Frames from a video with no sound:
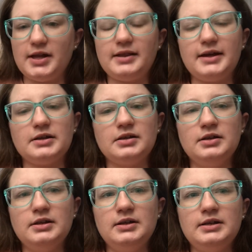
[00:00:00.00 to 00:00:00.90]
Like,
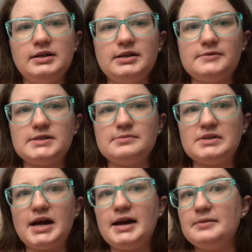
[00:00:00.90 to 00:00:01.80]
give it some
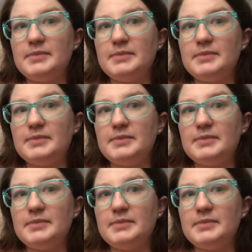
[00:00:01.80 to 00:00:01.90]
time.